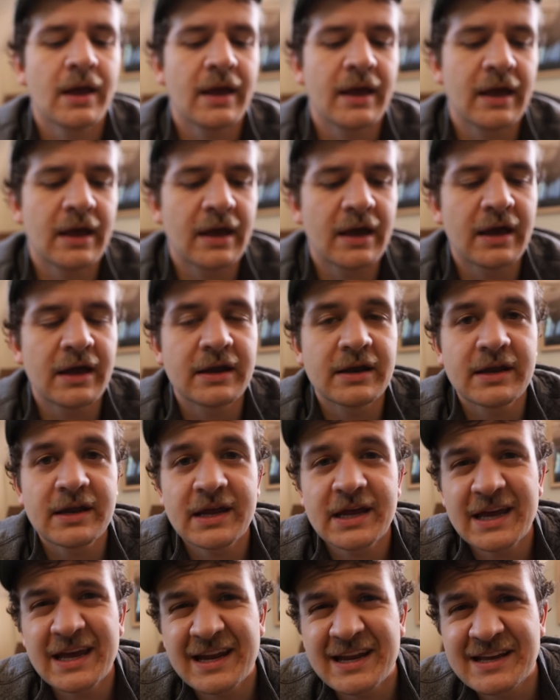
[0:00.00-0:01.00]
and
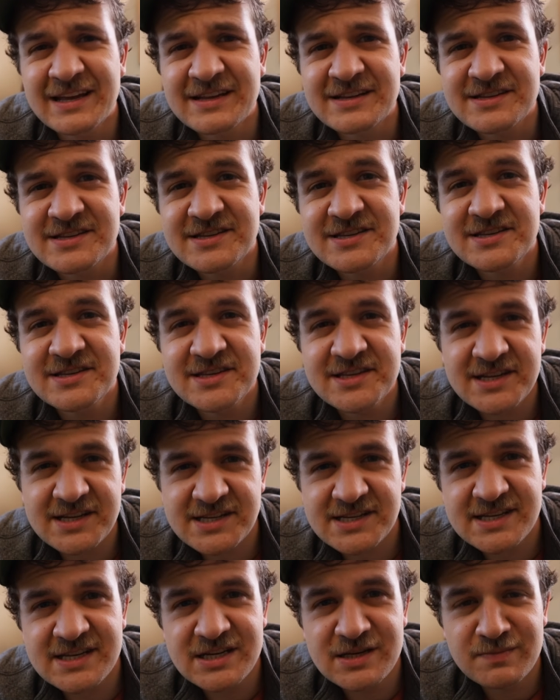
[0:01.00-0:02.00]
it is
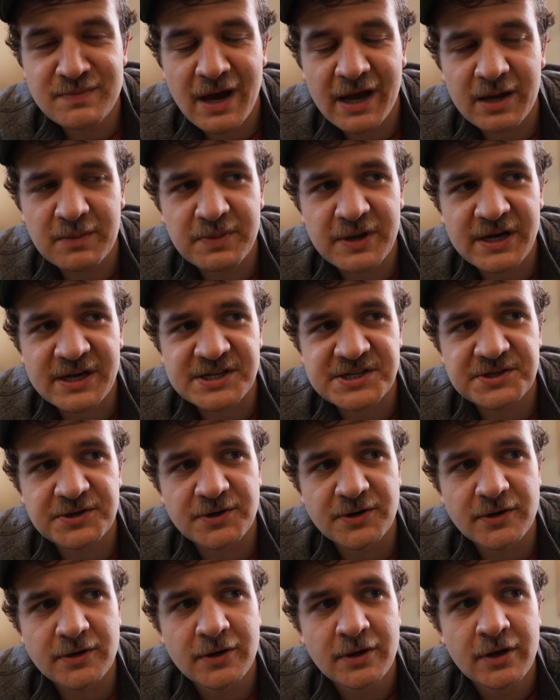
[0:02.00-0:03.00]
16
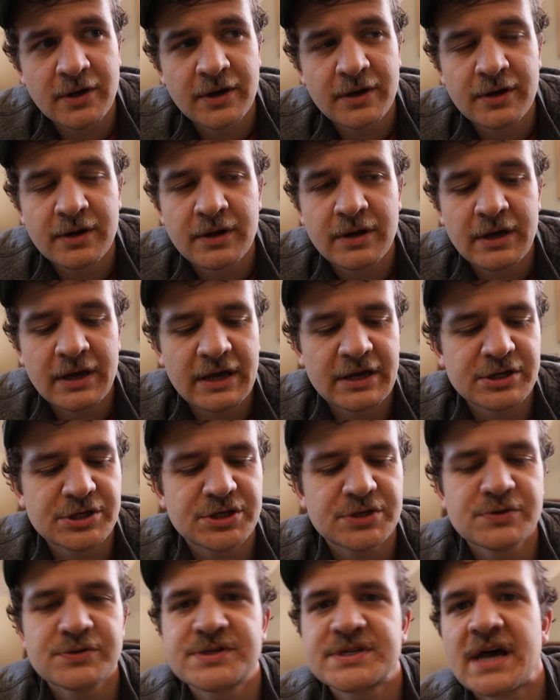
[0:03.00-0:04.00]
megapixel. It
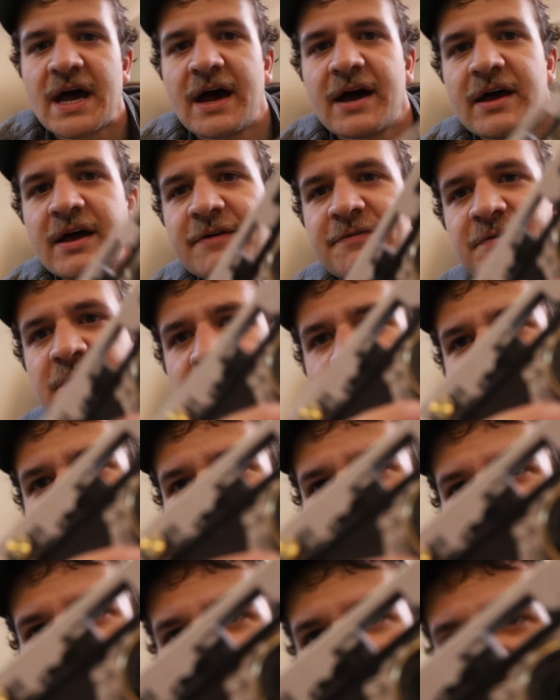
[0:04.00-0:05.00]
shoots at, if you can
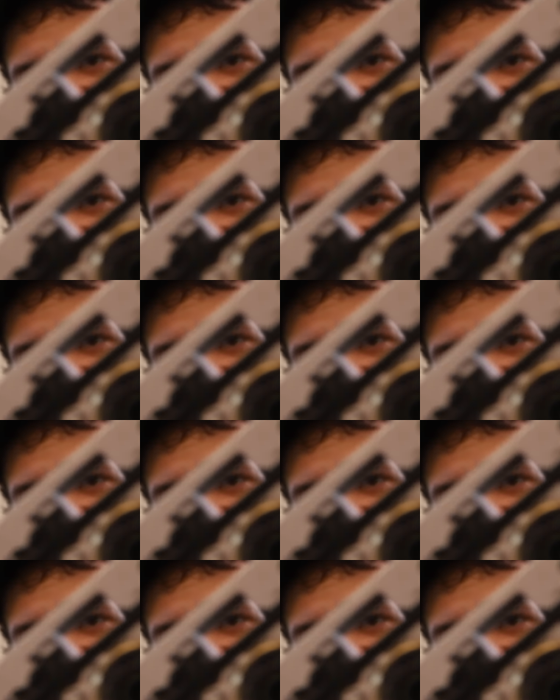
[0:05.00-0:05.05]
see